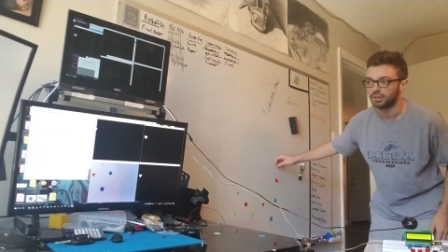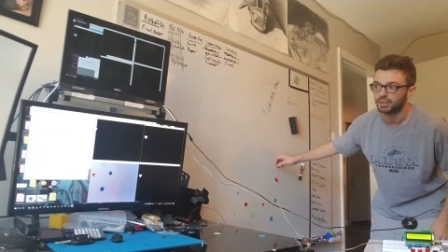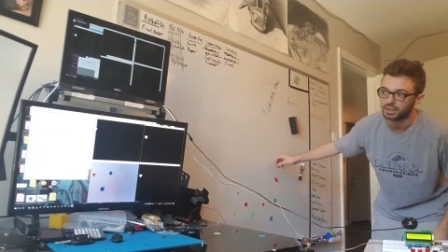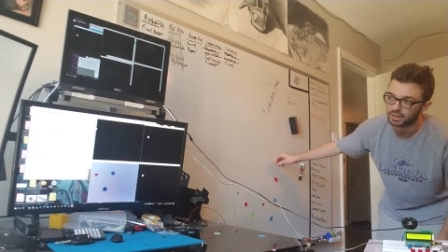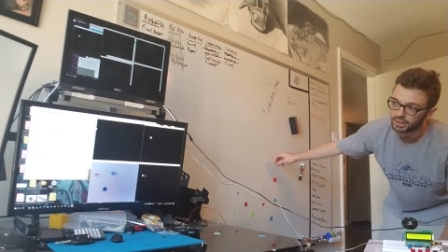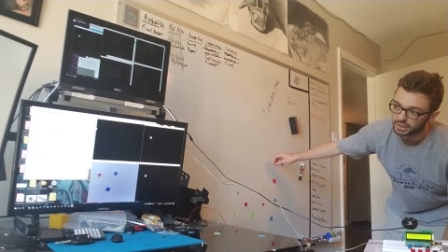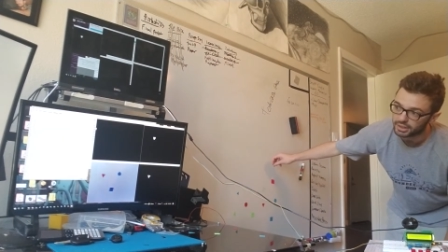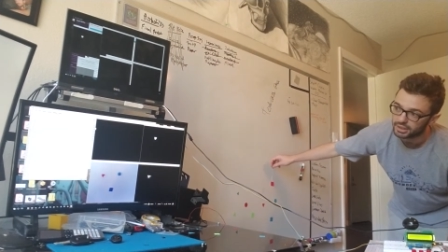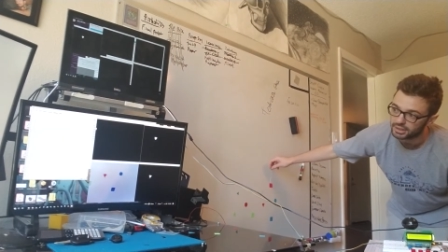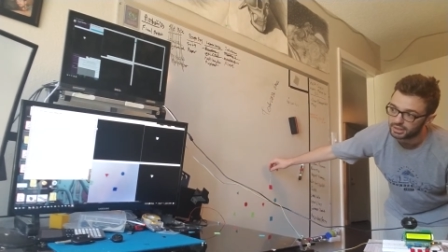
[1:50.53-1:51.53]
here
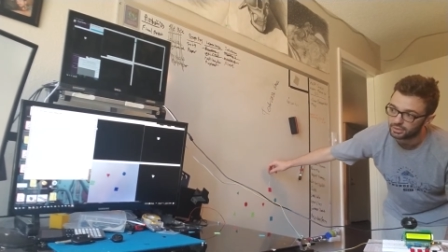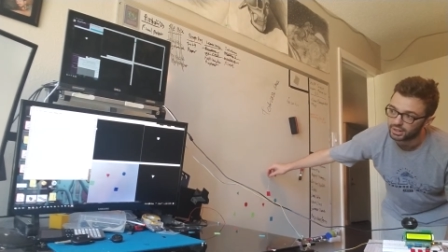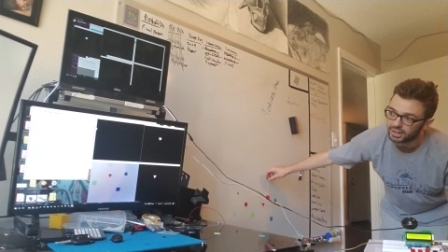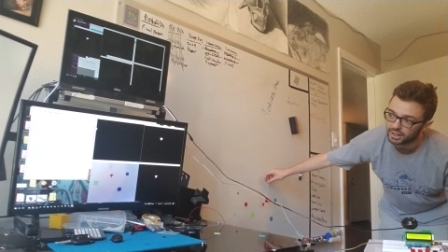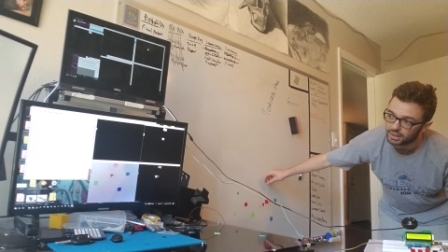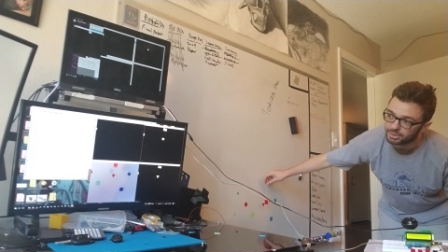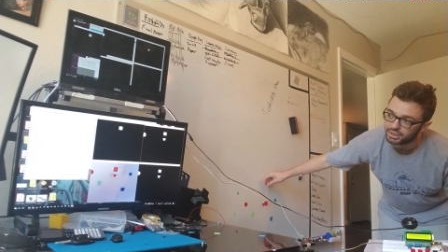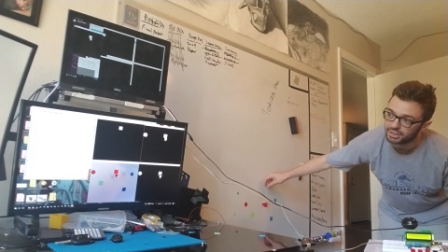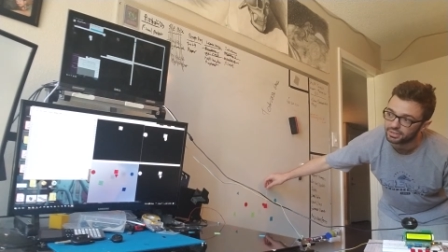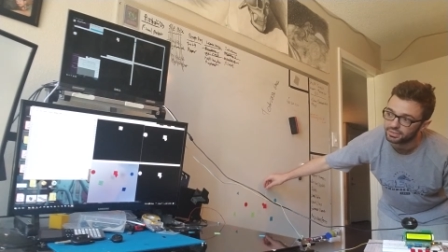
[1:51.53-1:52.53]
is the red
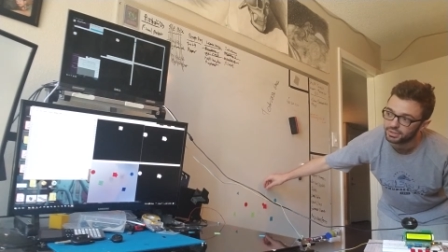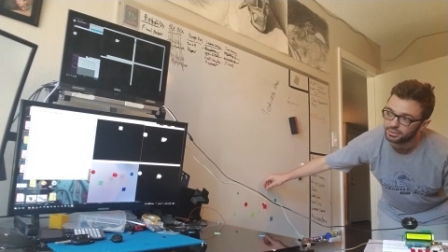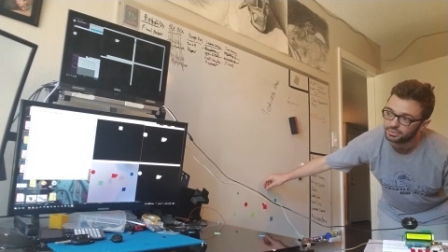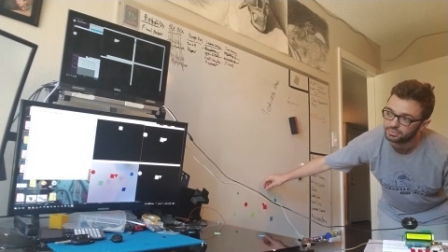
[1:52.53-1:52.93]
object in view.